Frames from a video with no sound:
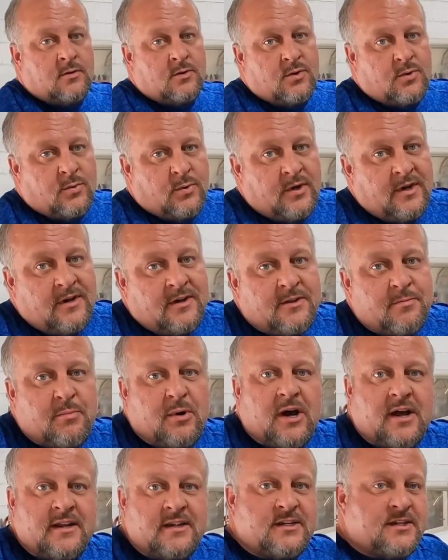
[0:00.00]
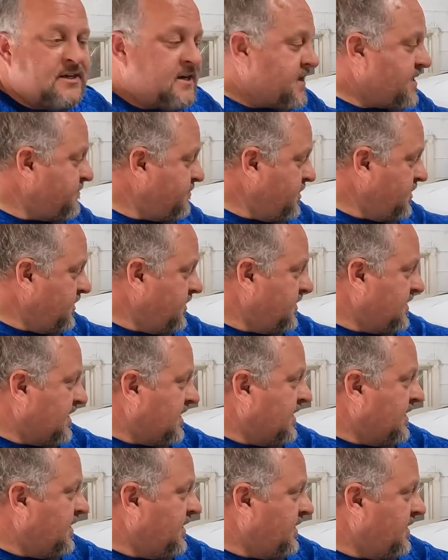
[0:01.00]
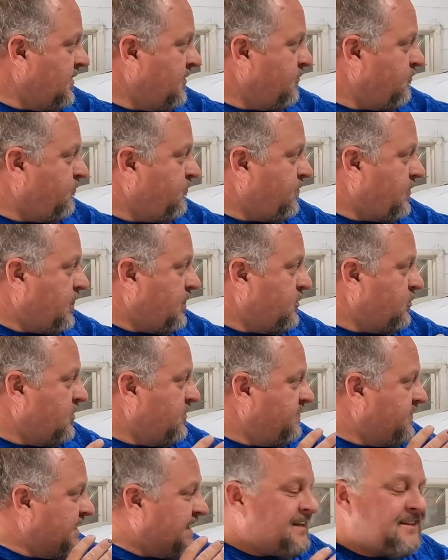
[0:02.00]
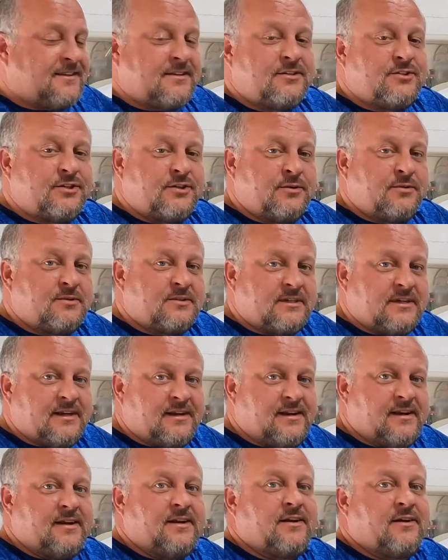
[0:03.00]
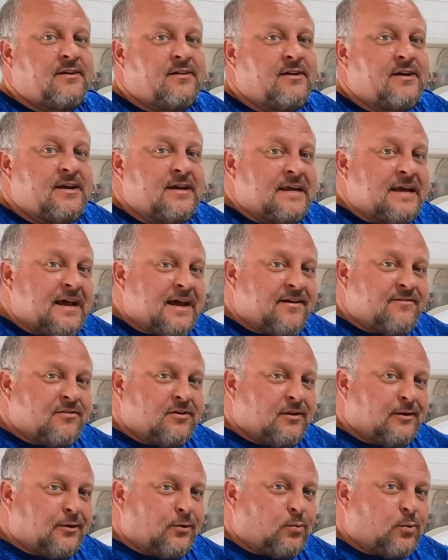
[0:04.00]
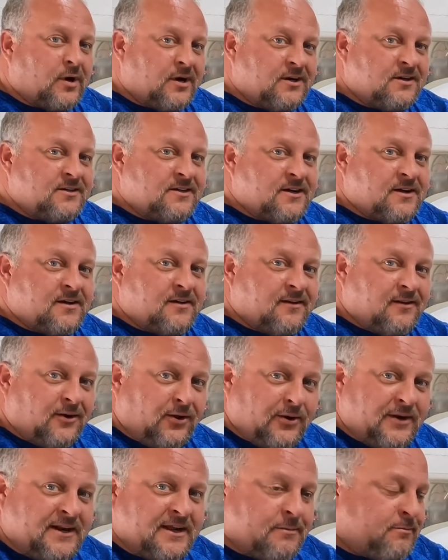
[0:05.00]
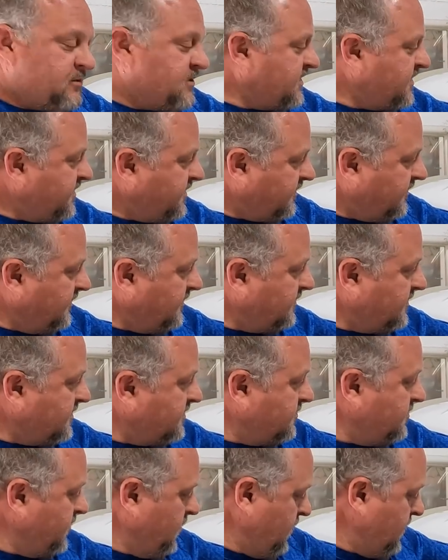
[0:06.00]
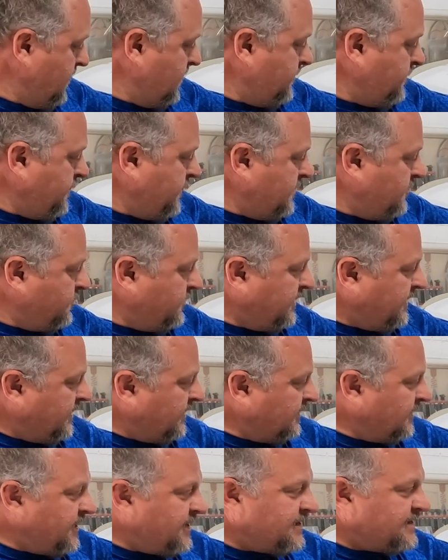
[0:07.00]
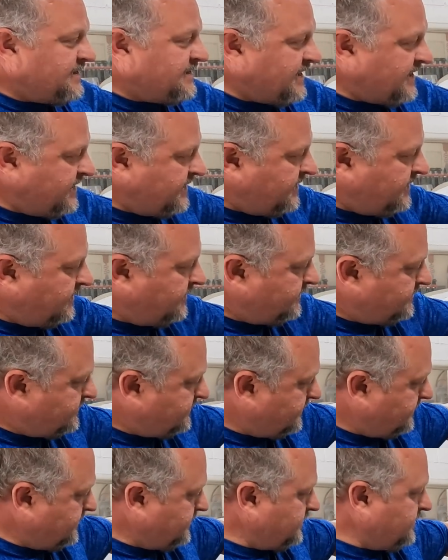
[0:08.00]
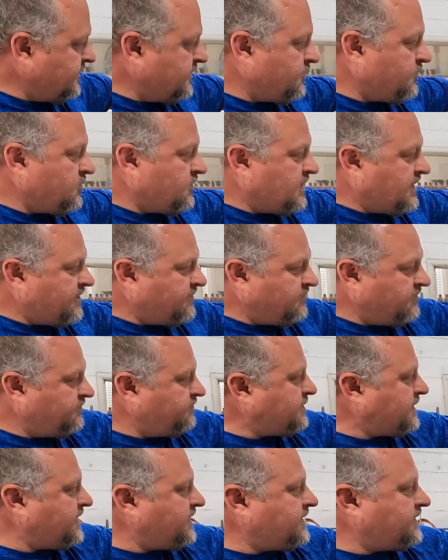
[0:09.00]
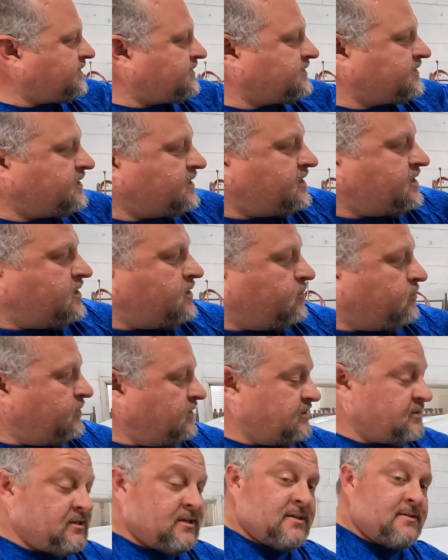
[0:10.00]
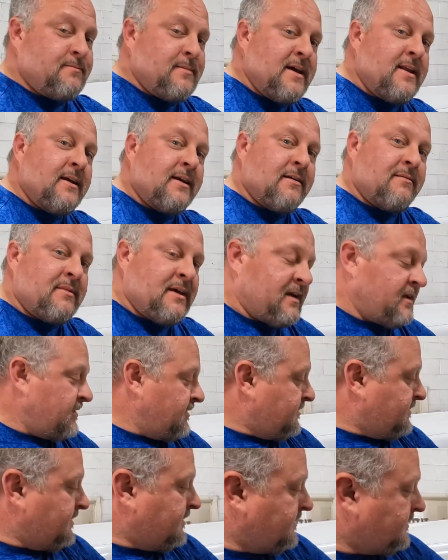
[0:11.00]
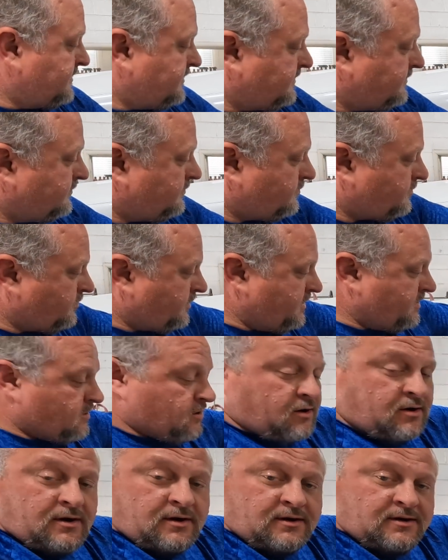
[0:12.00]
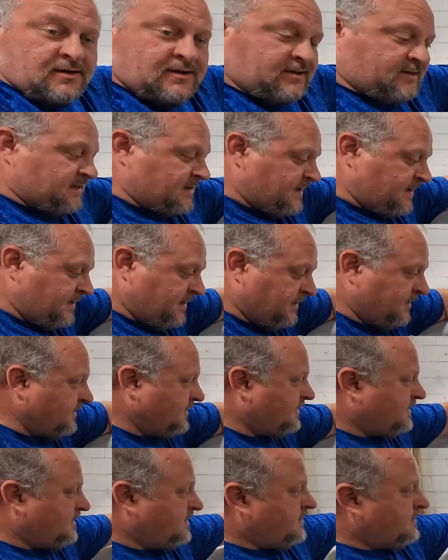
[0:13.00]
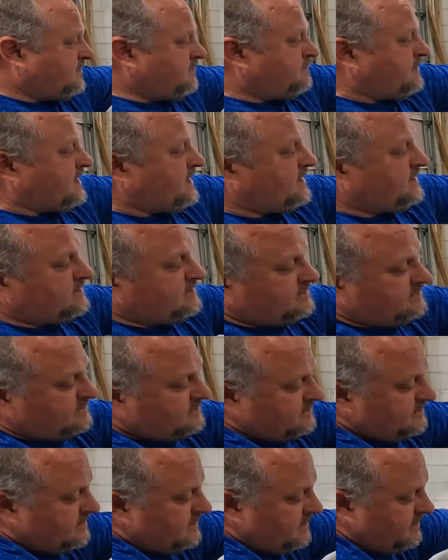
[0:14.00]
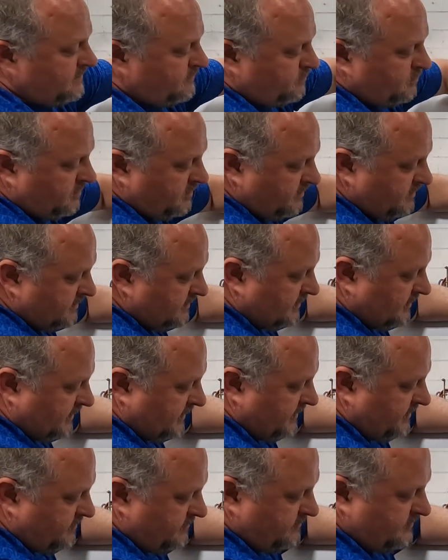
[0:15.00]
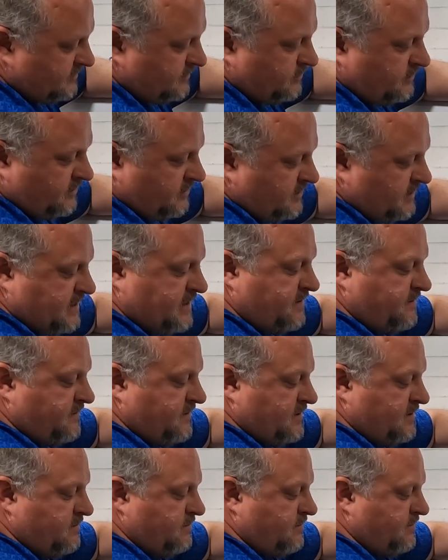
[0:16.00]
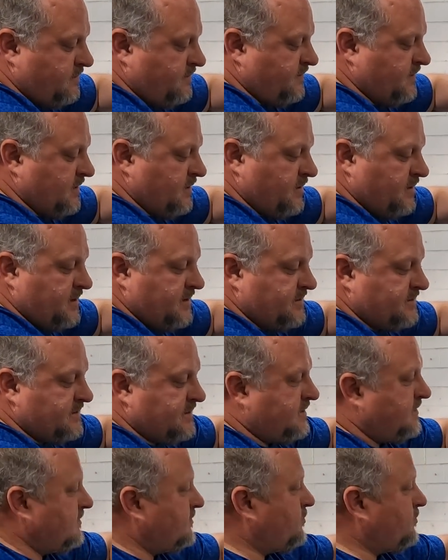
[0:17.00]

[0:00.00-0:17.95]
So we're here at the body shop, and we've got the Juice in here, having a little work done, a little nip tuck, you know. We had a lot of dings that we're having patched. We just made a command decision. We are gonna take the badges and we're gonna delete them, so we're gonna have them fill this in as